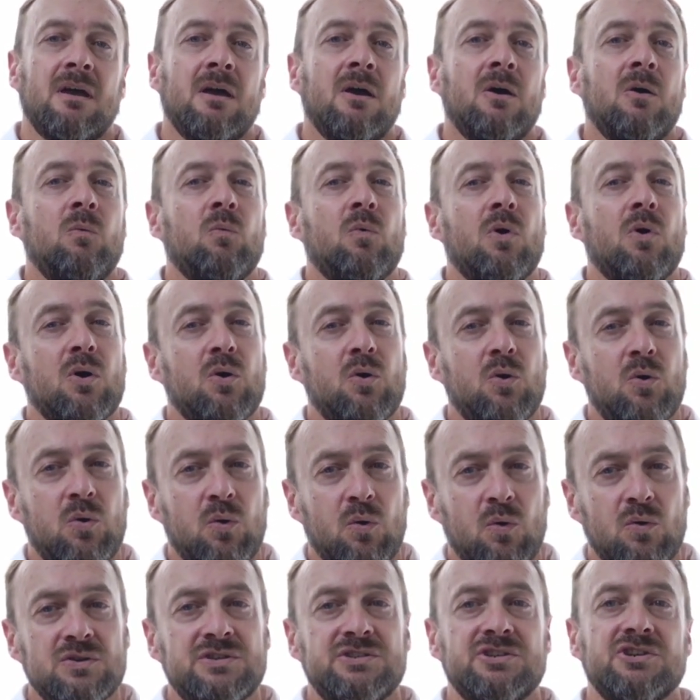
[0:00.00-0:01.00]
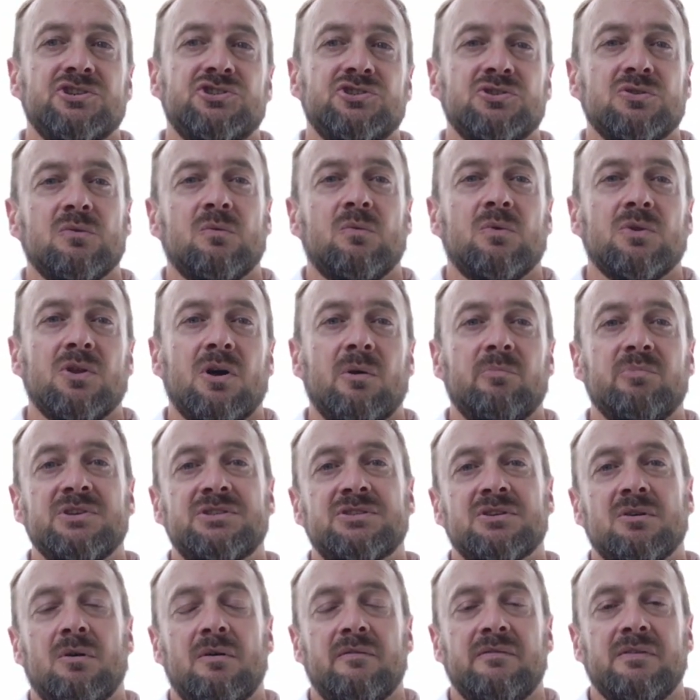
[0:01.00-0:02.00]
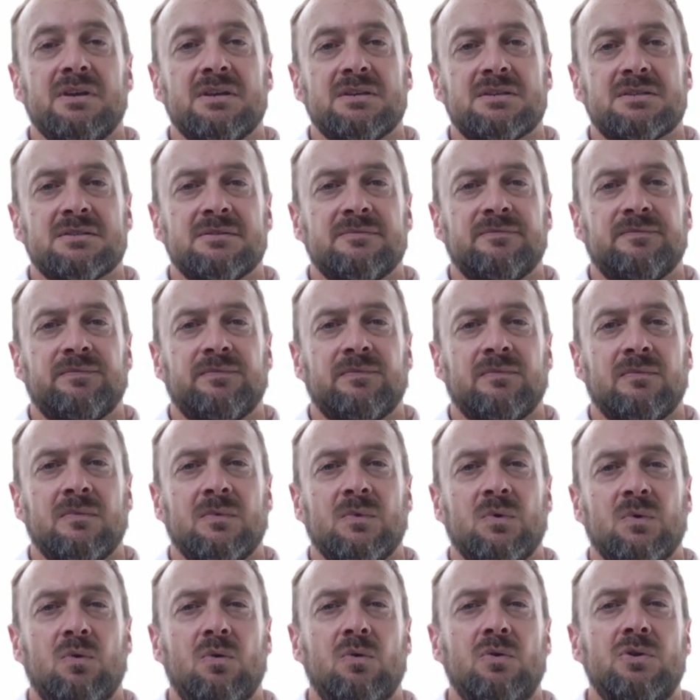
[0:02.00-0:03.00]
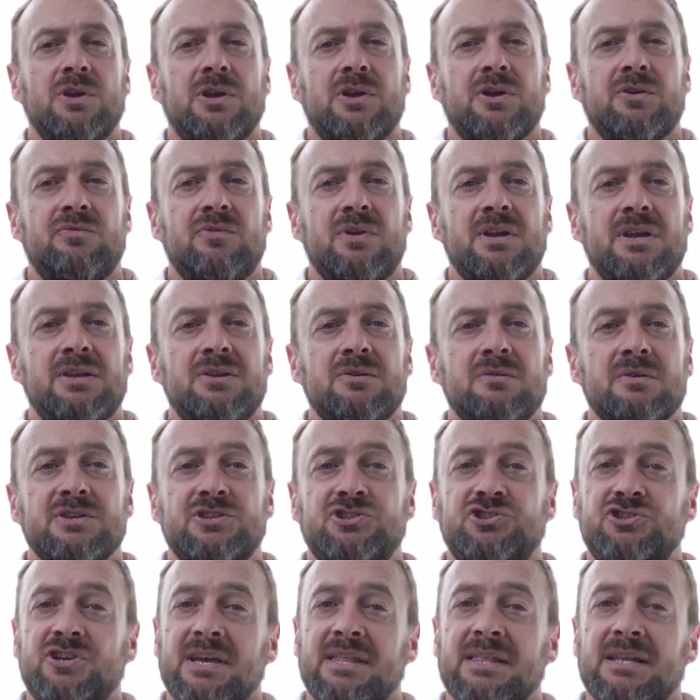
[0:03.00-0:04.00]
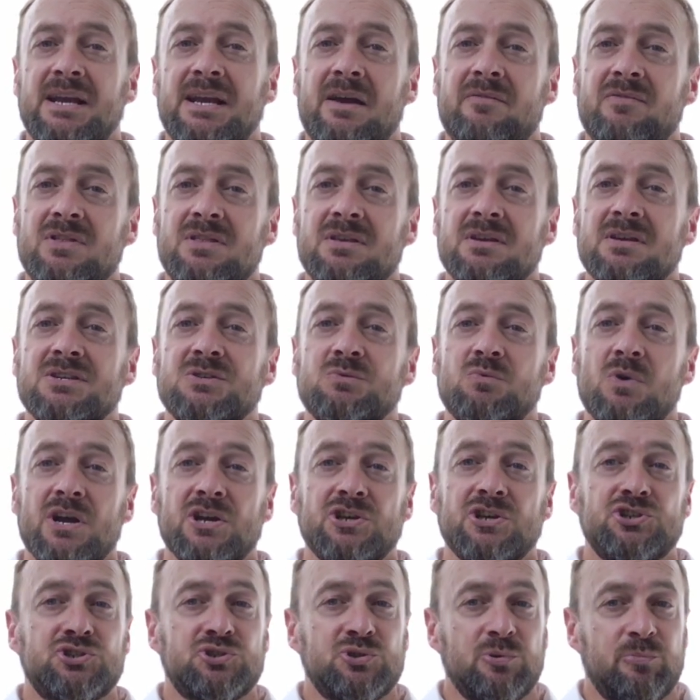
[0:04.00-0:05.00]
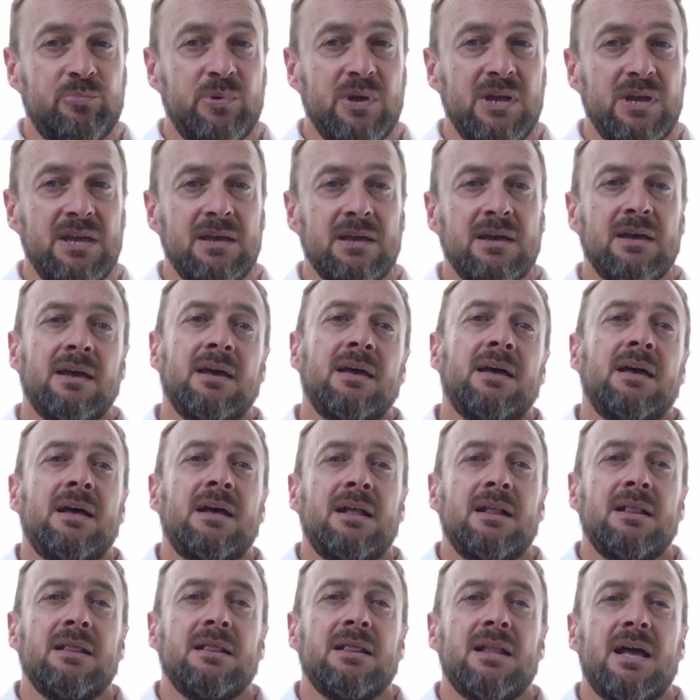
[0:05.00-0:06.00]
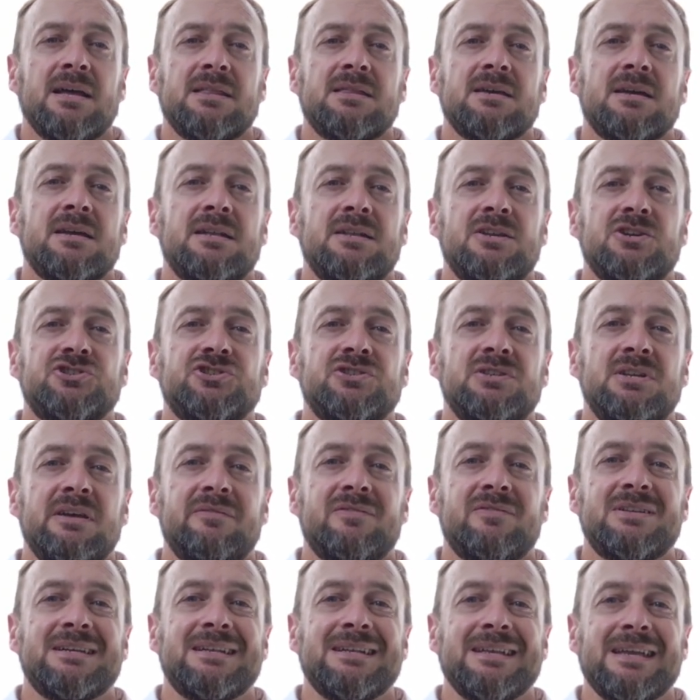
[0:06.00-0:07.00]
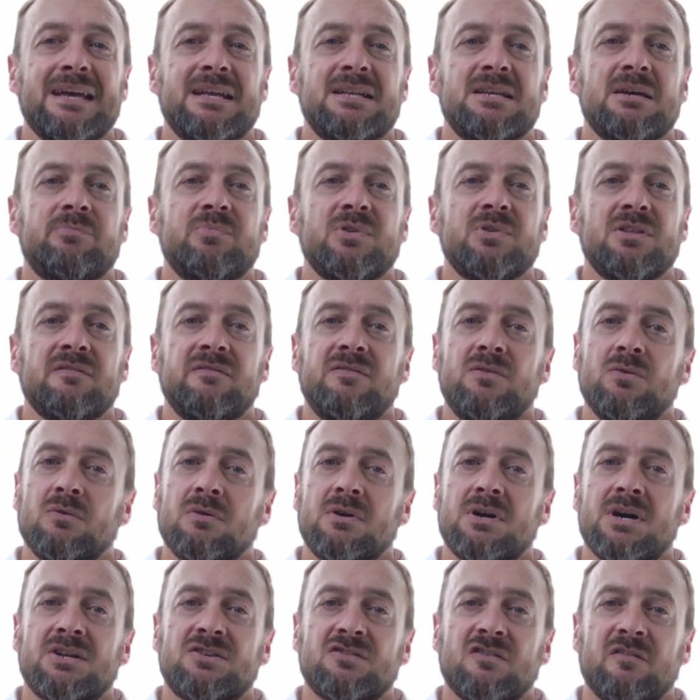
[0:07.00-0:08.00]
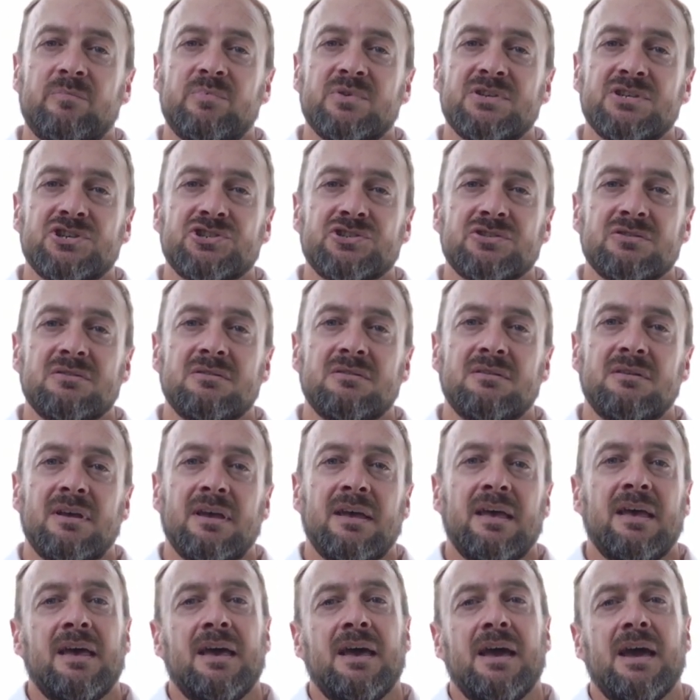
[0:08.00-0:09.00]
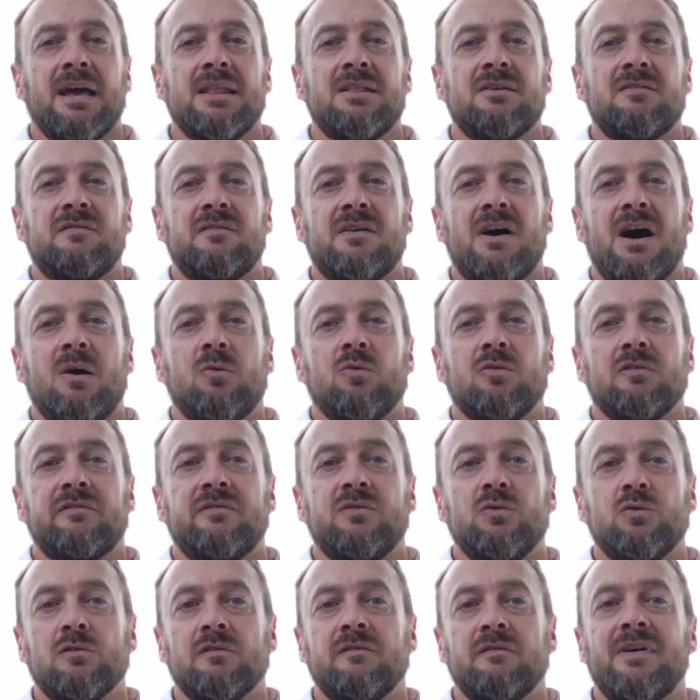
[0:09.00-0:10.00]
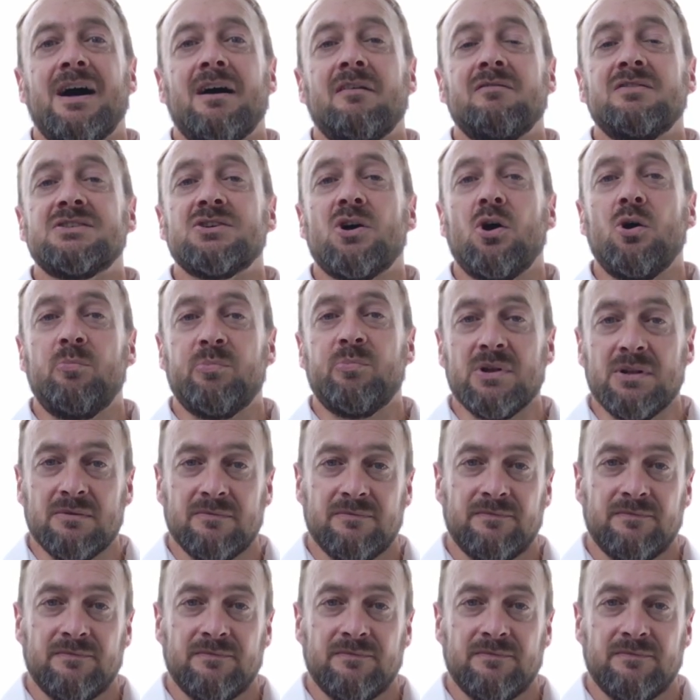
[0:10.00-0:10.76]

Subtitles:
What caused the issue will not be so obvious. All you can really do is check that everything is where it should be, like the condition lever didn't end up in the fuel cutoff position and the firewall fuel valve is open.